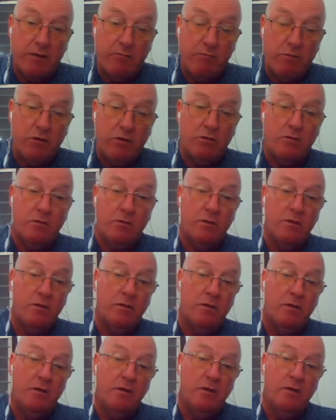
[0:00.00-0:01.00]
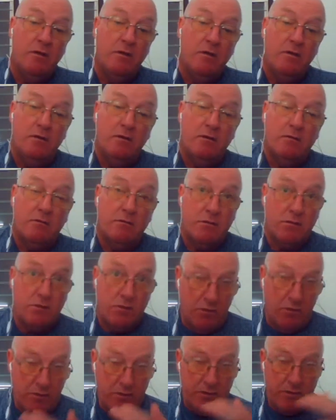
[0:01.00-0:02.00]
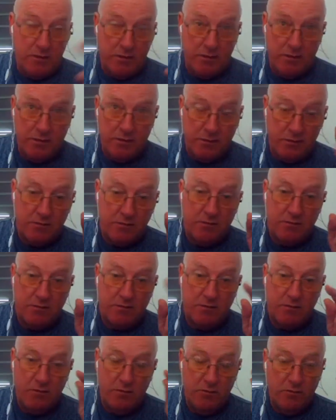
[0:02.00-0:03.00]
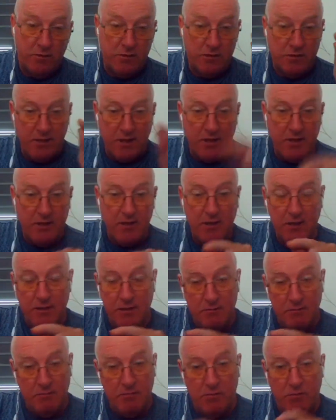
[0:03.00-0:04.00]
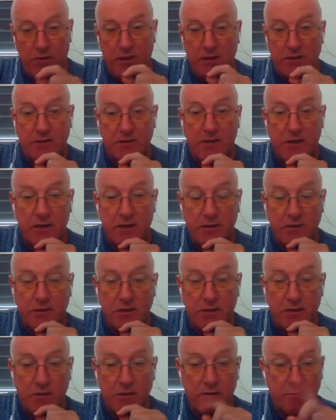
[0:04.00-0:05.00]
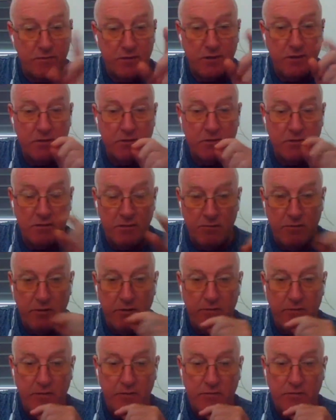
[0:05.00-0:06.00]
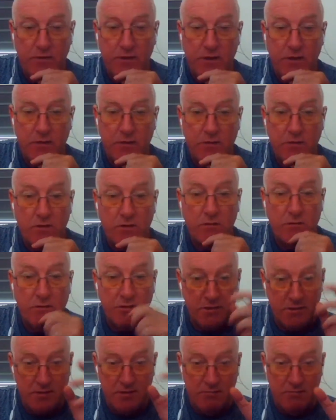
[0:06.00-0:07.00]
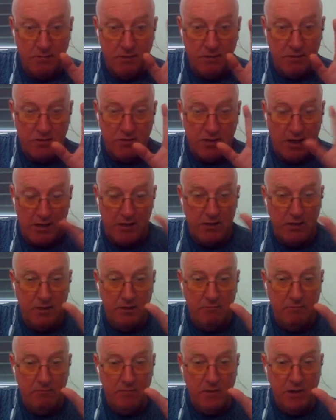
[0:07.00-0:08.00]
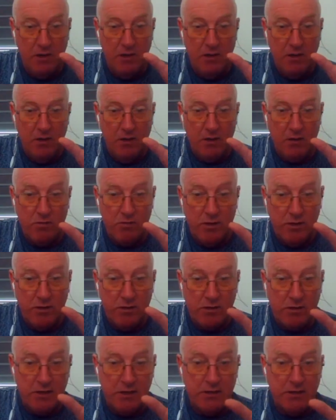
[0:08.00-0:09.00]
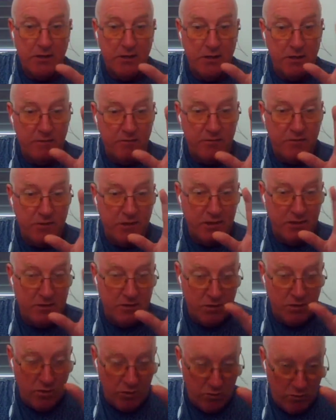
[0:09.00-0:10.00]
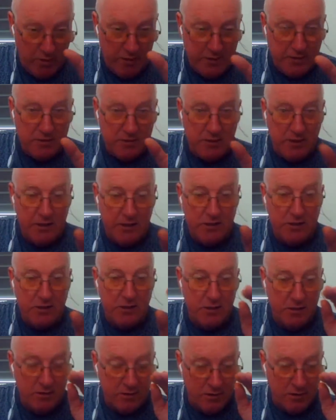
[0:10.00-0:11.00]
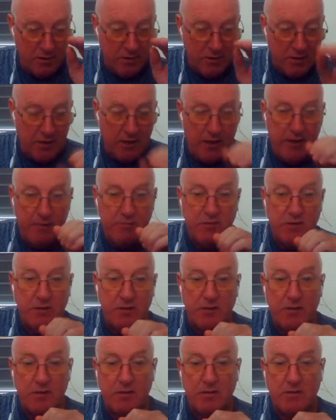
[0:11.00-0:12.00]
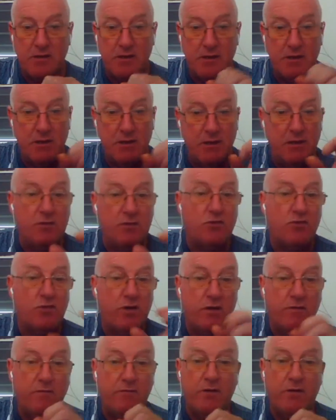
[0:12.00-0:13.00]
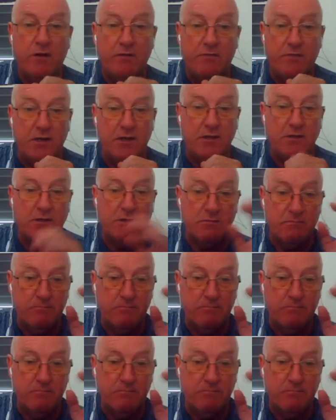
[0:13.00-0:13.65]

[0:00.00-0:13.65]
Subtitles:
Well, the scientists who are studying Thwaites Glacier, and I've said this in a previous video, they're studying Thwaites Glacier, they've said Thwaites Glacier is going to collapse into the sea in 3 to 5 years.